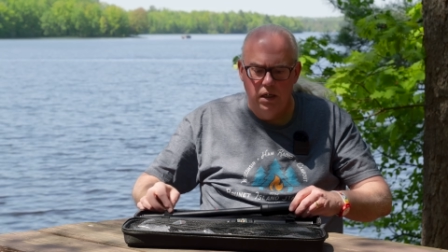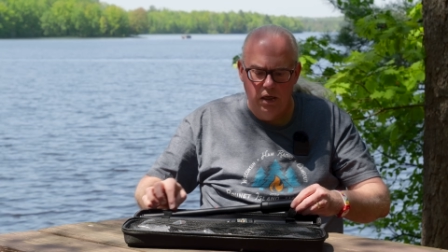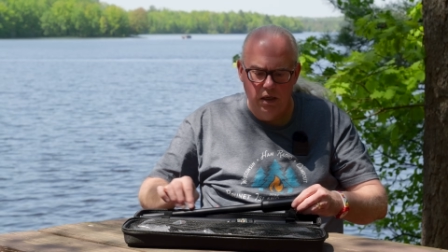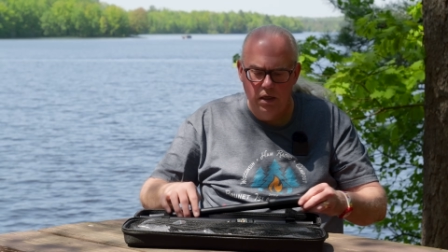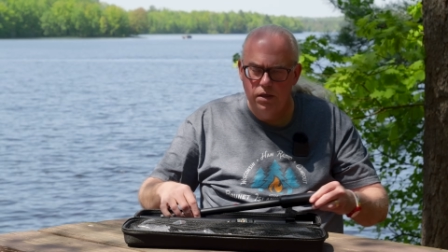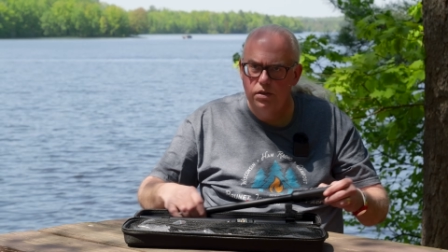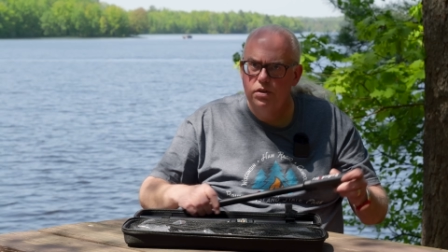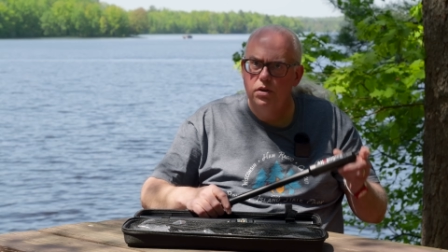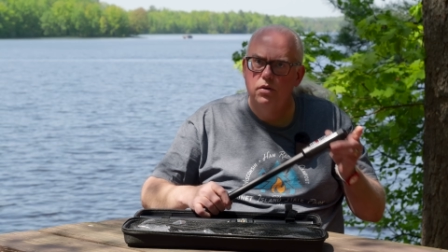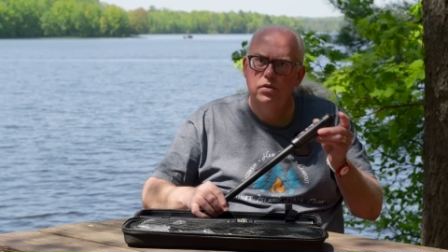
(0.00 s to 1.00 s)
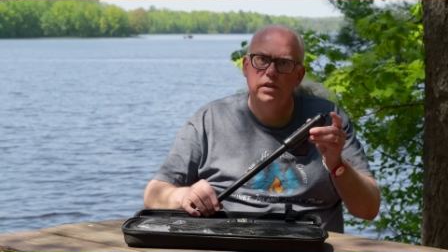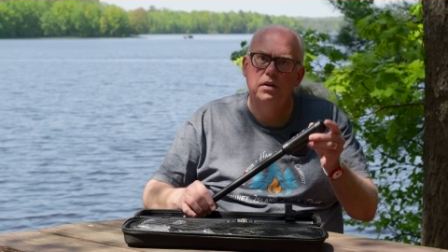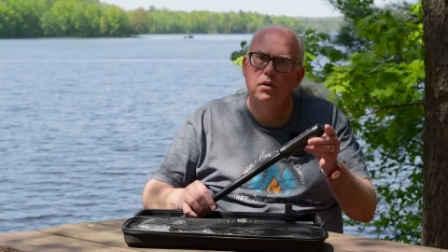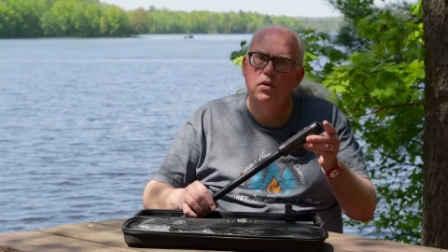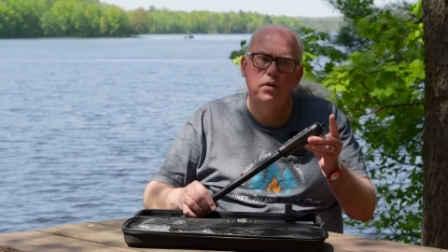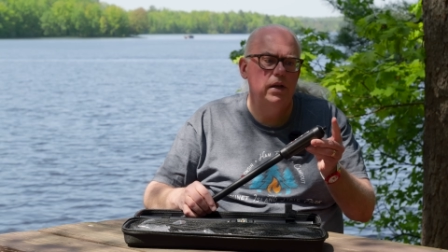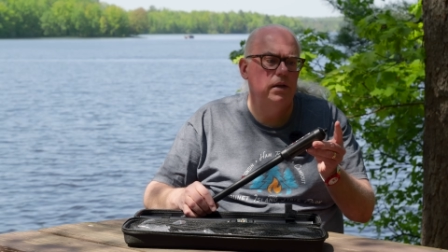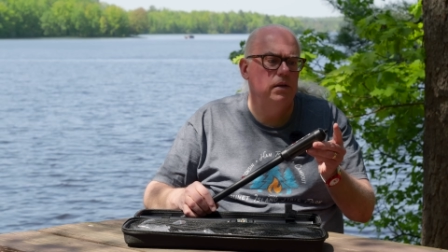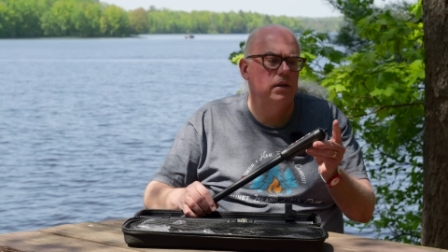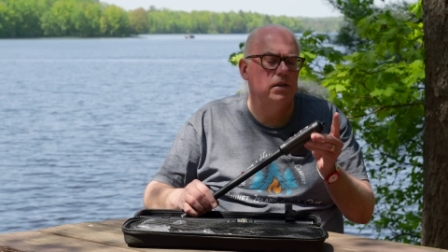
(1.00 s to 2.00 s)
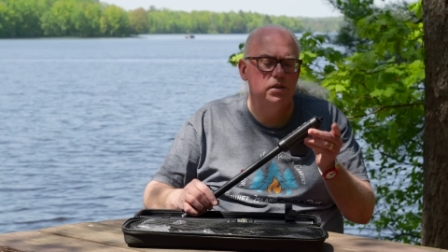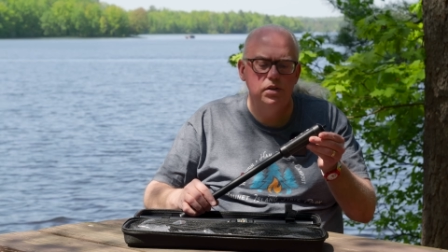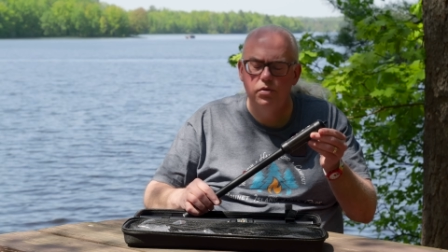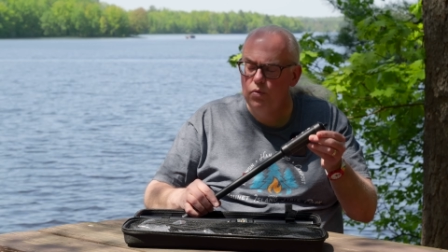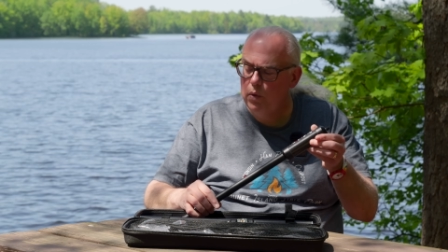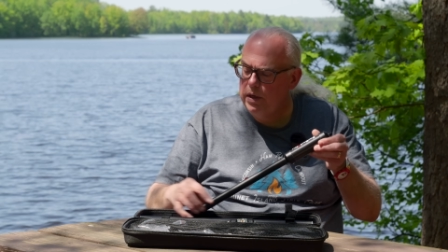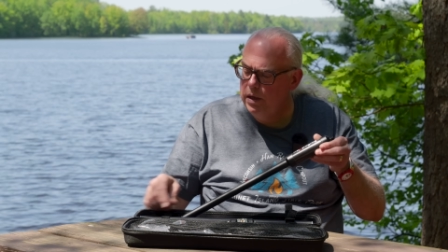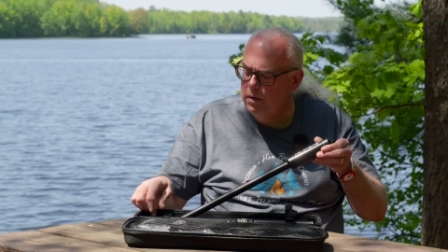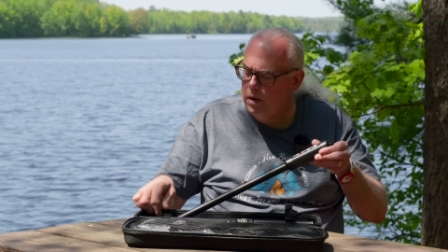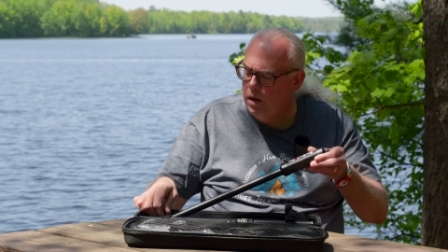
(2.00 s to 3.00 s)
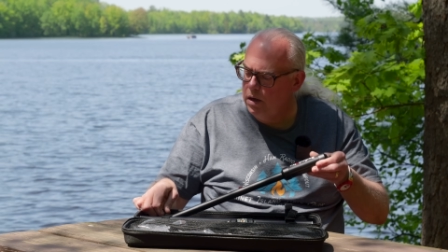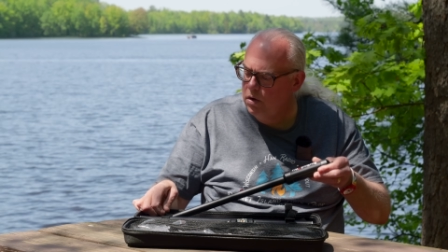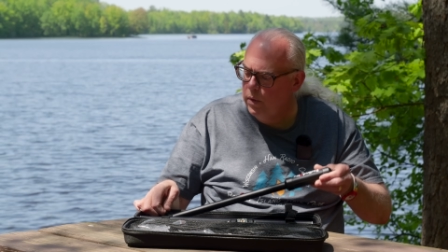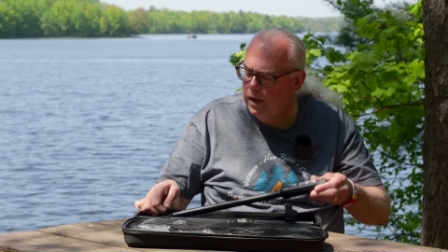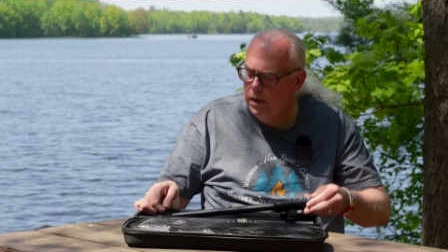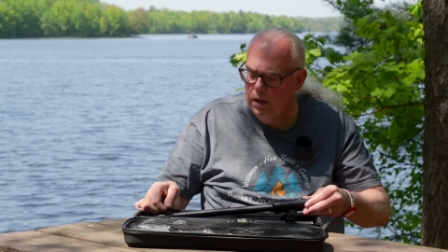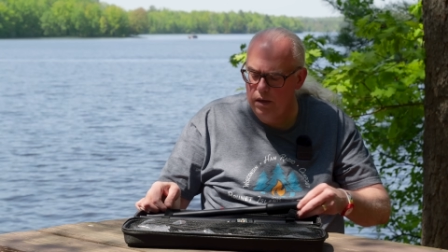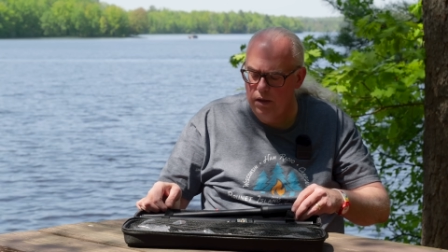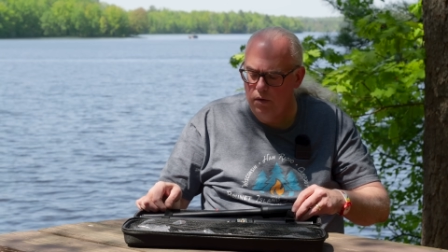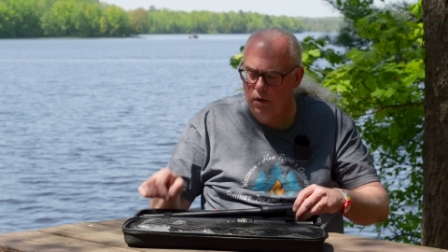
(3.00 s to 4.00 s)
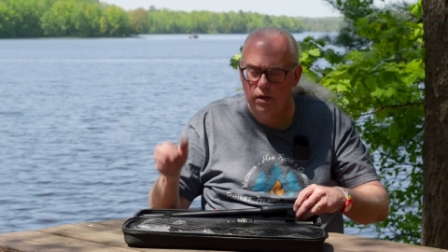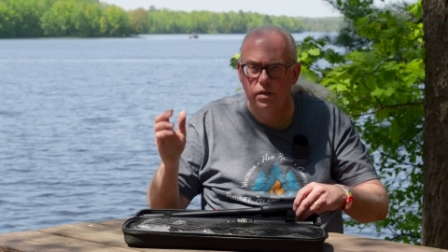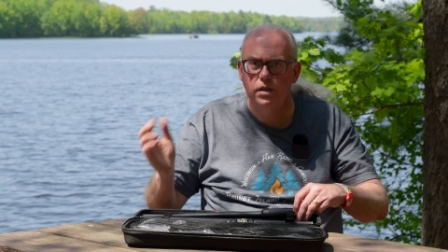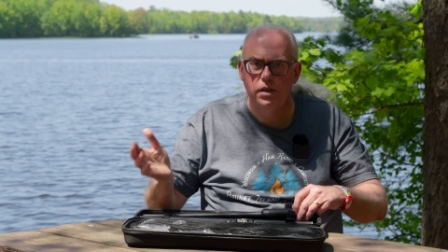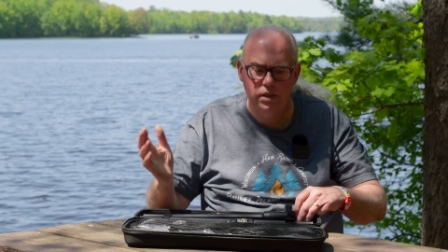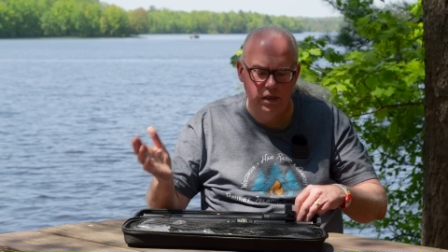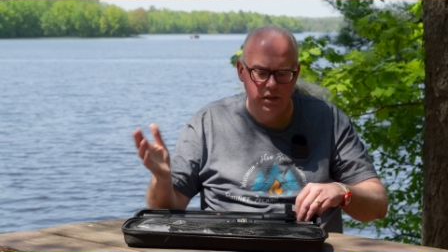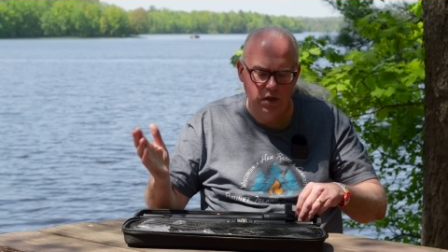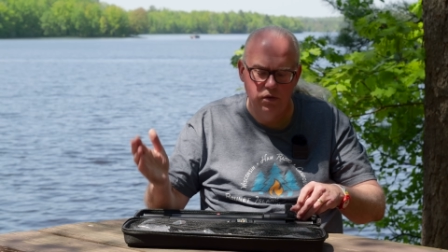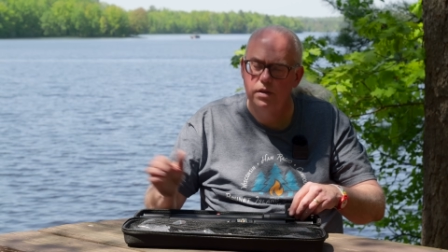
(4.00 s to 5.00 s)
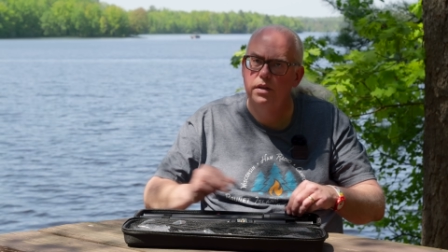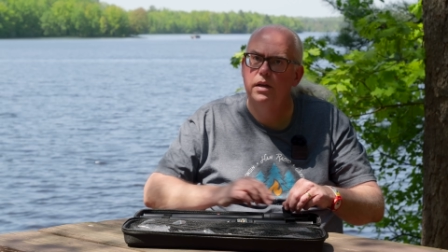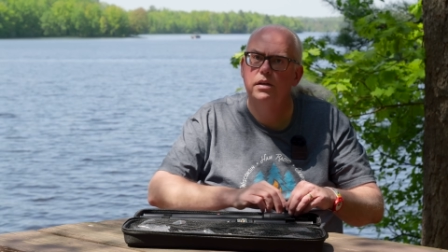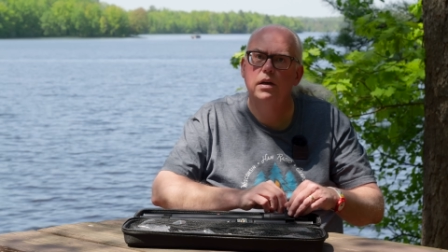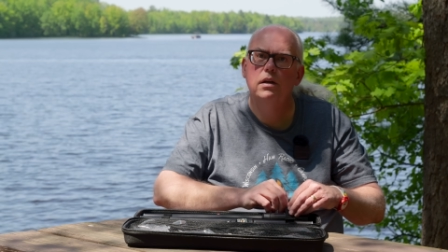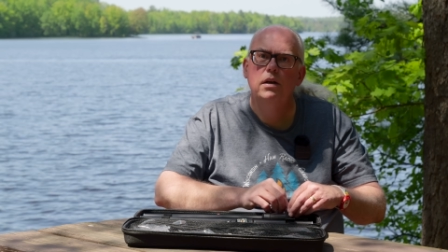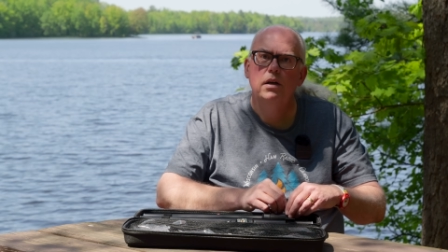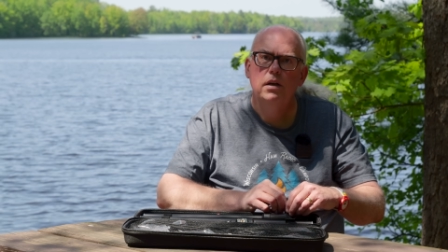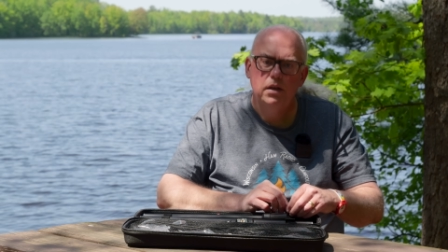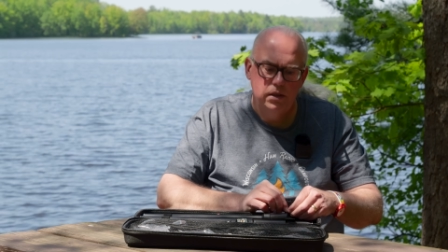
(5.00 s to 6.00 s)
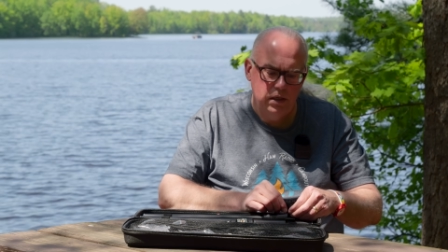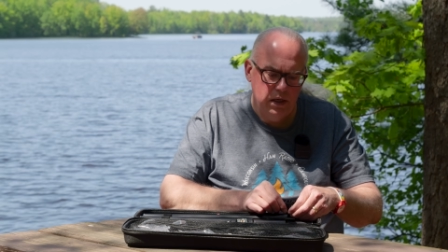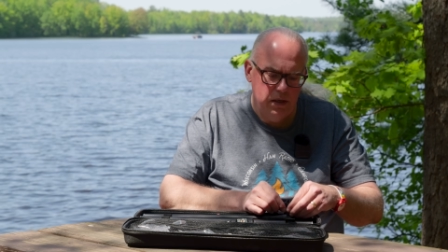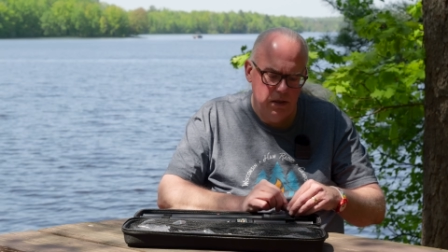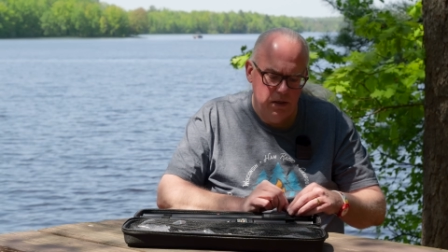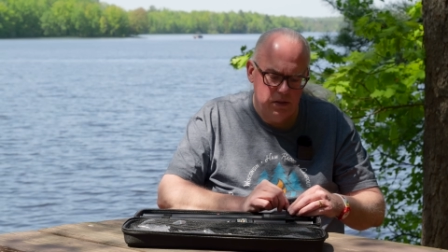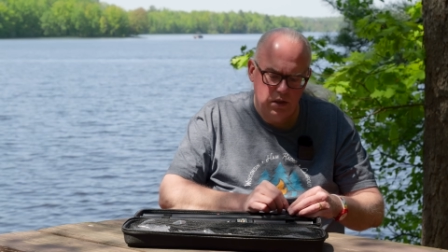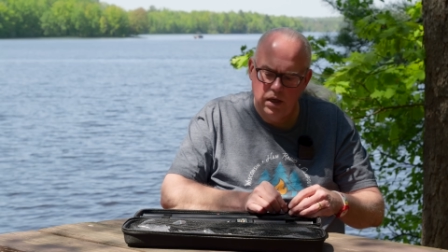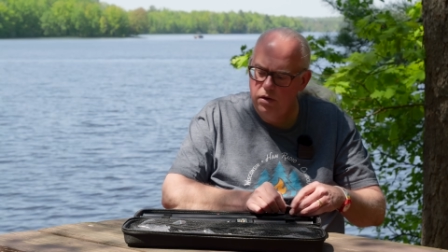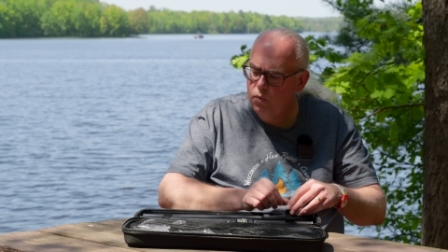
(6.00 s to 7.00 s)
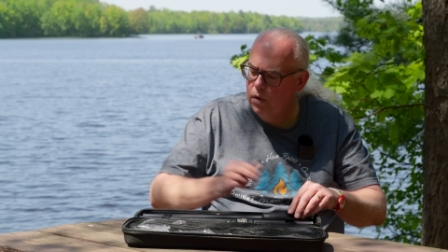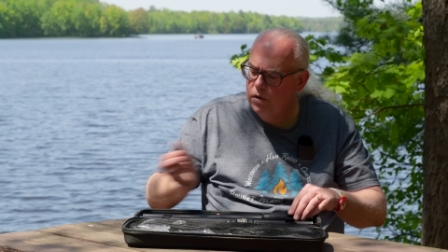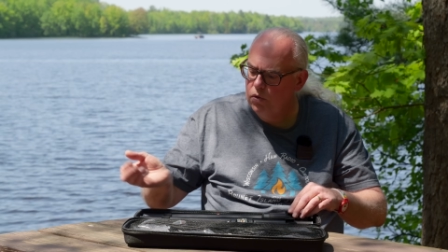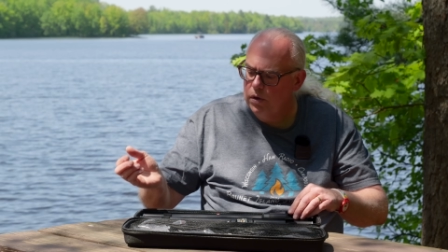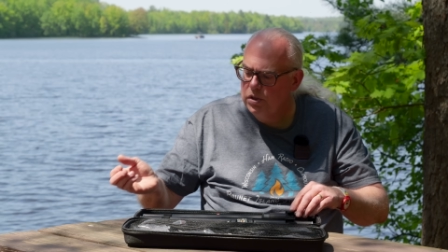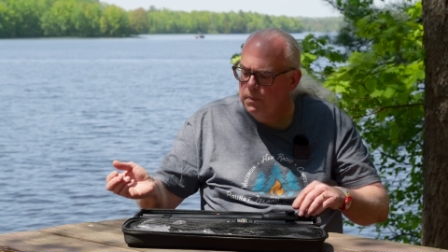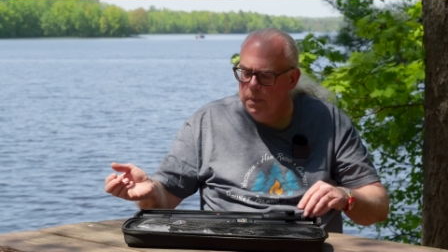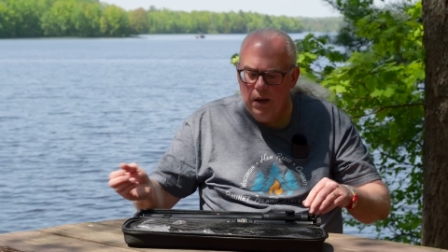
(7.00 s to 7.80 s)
Uh, so center loading is usually uh, quite, you know, is, is, is a good thing to, to kind of to kind of work towards.